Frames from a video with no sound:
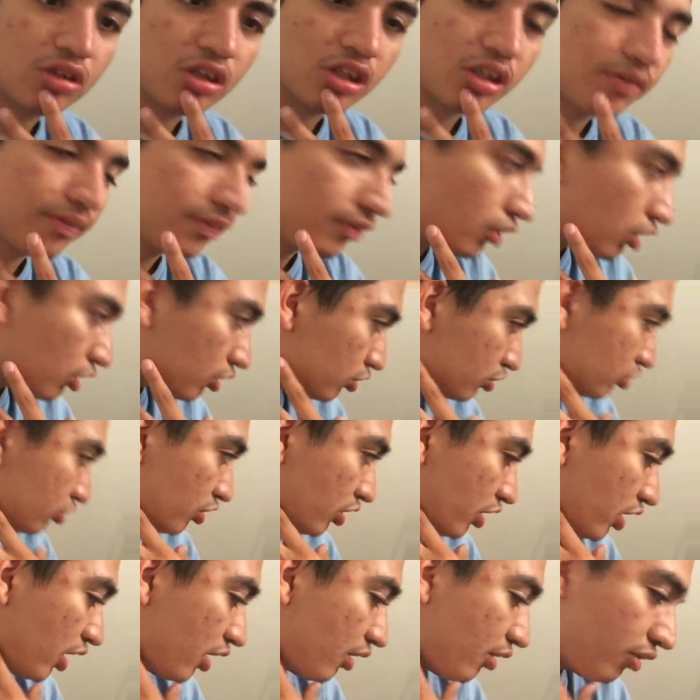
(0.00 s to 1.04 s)
a, a vlog
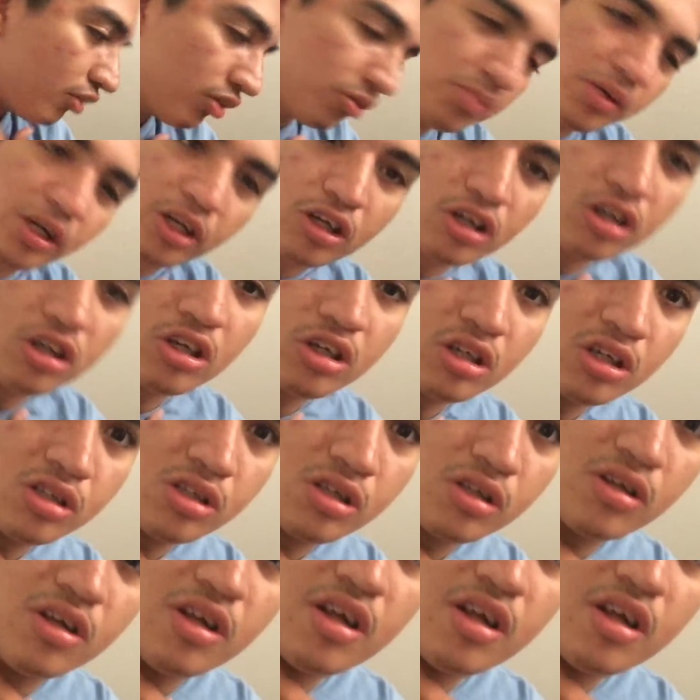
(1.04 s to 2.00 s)
today of my car.